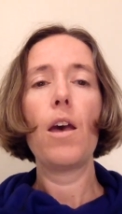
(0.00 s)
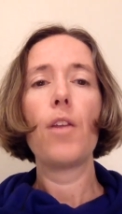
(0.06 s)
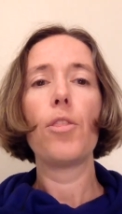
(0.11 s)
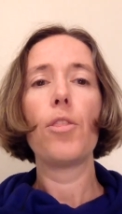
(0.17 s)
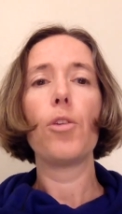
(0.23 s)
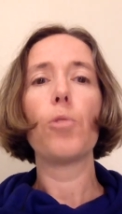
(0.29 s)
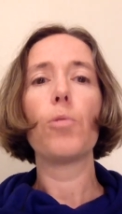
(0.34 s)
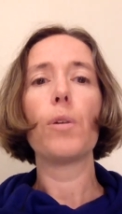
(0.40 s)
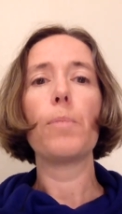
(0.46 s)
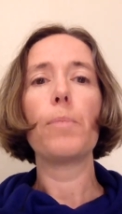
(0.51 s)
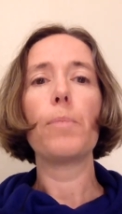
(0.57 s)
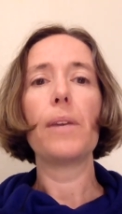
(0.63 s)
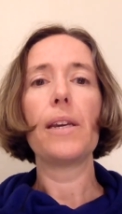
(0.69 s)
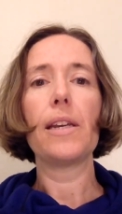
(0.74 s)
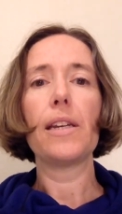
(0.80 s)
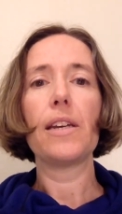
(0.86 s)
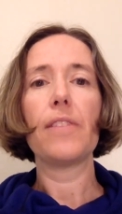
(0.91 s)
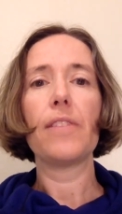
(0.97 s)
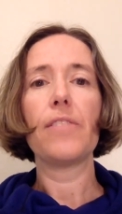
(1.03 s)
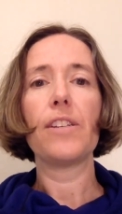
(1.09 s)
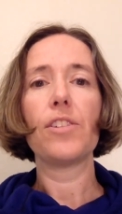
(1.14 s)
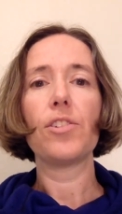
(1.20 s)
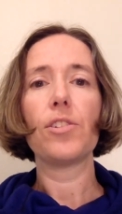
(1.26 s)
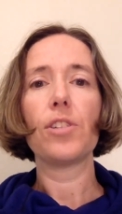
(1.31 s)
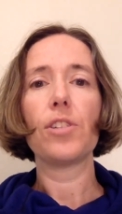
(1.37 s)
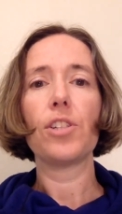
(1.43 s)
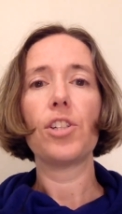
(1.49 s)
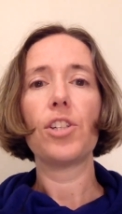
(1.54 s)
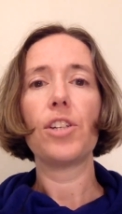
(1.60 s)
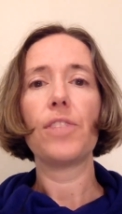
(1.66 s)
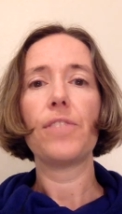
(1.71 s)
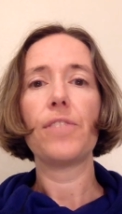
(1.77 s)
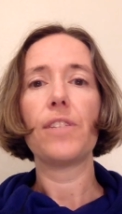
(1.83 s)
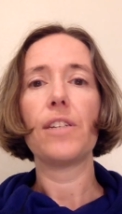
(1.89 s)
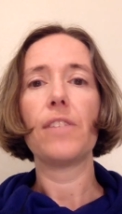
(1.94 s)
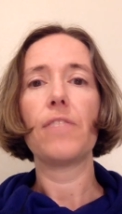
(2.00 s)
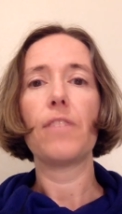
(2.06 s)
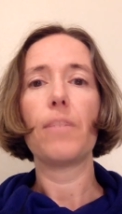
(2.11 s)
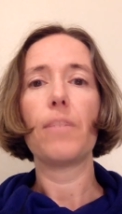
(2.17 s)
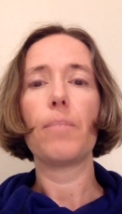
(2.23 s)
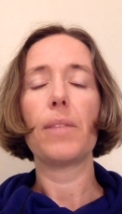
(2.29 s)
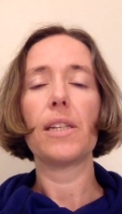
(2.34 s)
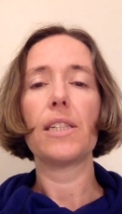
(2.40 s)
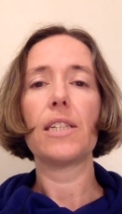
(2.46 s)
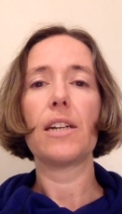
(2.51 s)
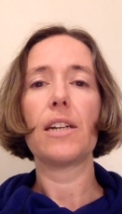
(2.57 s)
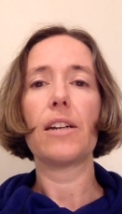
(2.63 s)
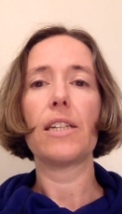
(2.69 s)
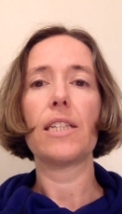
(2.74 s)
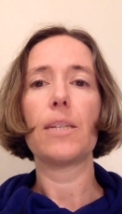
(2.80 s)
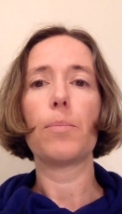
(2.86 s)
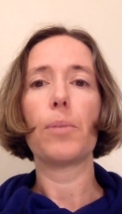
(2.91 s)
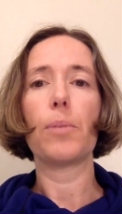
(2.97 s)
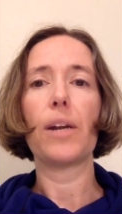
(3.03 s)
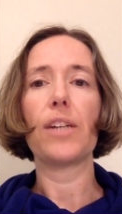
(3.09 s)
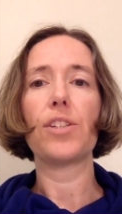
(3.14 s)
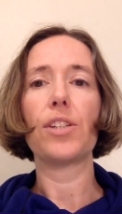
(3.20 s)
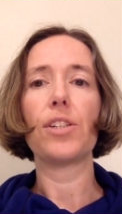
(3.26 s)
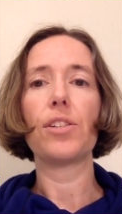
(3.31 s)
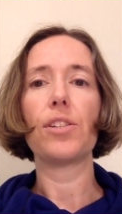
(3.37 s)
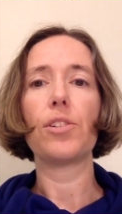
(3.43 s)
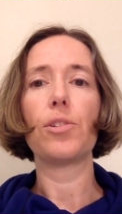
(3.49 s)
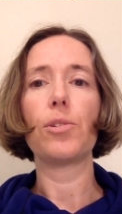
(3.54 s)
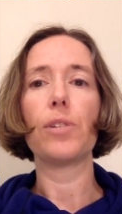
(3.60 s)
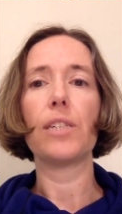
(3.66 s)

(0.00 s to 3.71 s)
Though Rabin eventually shifted from military suppression to